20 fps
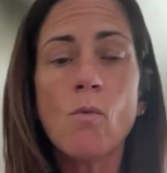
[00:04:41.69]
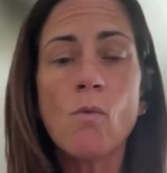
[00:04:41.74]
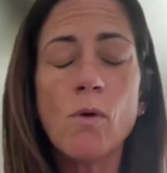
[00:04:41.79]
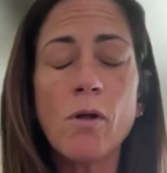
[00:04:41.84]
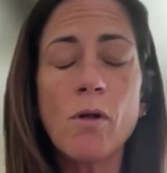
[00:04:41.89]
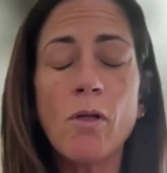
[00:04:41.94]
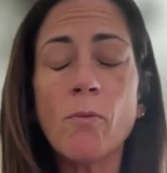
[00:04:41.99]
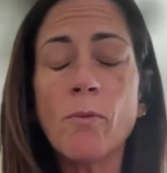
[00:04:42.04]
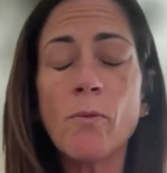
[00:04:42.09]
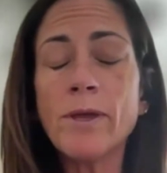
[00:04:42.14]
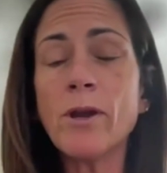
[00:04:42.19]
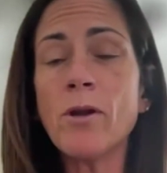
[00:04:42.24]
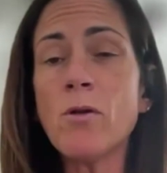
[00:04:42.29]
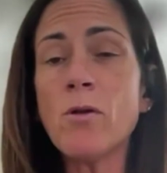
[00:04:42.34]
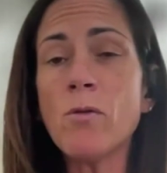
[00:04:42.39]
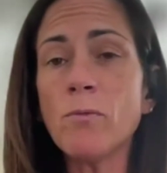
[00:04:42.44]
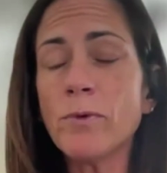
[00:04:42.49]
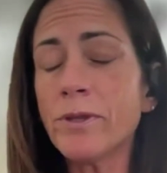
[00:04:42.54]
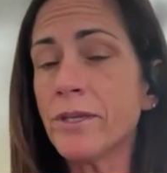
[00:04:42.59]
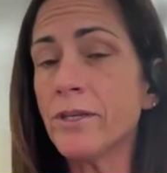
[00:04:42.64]
Well, we
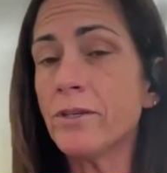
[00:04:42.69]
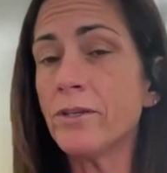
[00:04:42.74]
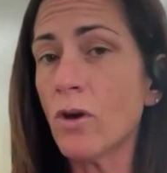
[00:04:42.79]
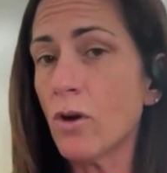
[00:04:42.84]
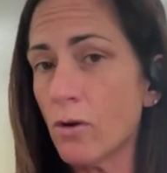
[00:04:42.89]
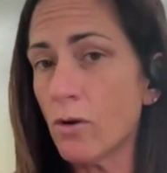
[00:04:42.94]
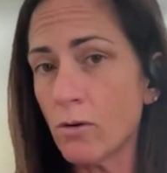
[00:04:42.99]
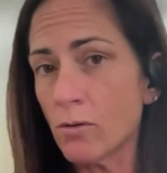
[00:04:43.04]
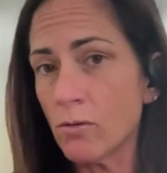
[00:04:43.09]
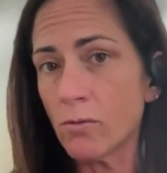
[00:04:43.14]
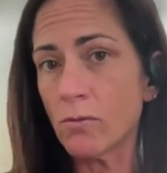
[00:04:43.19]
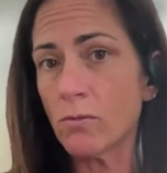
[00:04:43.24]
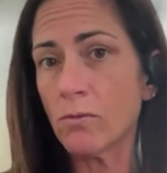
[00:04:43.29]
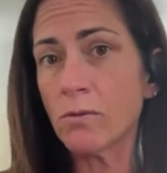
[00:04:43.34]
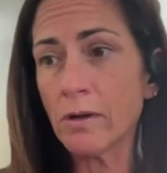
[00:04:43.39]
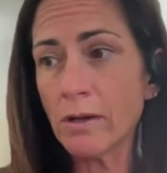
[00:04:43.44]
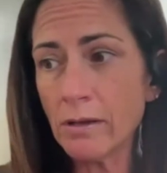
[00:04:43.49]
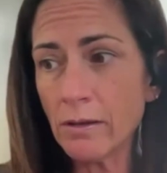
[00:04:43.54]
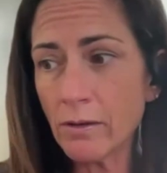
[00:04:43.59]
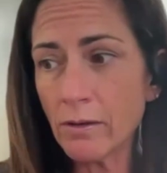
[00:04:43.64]
don't really
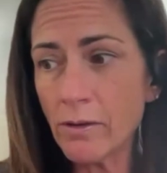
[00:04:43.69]
know.